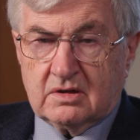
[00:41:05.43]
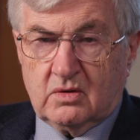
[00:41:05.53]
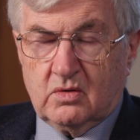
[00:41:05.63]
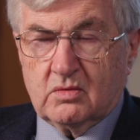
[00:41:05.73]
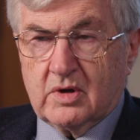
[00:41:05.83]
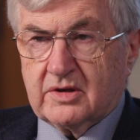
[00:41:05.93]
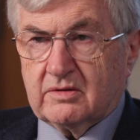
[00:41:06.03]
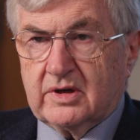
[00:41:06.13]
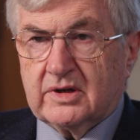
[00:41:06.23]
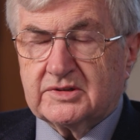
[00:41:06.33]
or
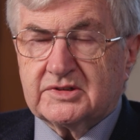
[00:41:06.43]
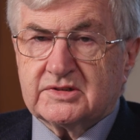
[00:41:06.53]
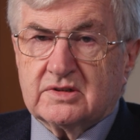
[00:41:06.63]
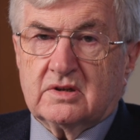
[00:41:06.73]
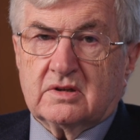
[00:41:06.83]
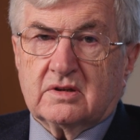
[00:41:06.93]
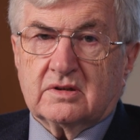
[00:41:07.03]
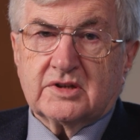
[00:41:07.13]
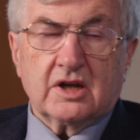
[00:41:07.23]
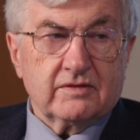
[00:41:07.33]
whether it's
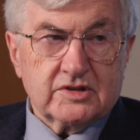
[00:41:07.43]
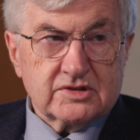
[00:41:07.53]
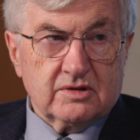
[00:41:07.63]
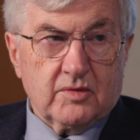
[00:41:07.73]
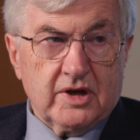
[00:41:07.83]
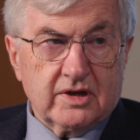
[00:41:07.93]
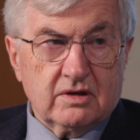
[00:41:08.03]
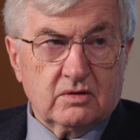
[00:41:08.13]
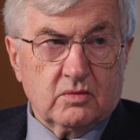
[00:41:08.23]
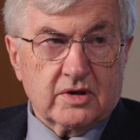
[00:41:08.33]
television and
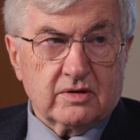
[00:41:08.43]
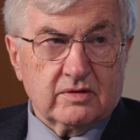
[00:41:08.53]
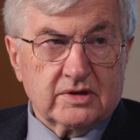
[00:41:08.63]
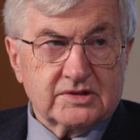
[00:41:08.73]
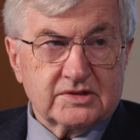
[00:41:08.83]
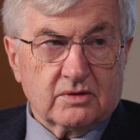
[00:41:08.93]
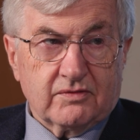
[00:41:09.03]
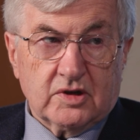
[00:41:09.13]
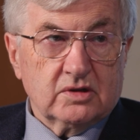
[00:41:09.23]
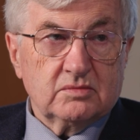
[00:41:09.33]
radio, or whether it's
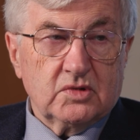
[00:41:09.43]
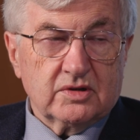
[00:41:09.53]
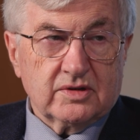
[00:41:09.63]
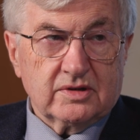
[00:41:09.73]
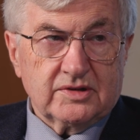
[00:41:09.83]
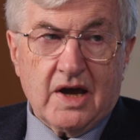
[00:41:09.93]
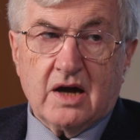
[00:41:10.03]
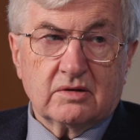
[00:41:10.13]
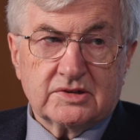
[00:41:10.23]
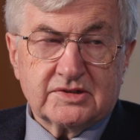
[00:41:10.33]
film, and then
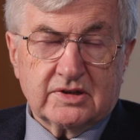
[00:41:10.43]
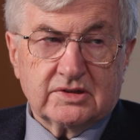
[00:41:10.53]
now it's the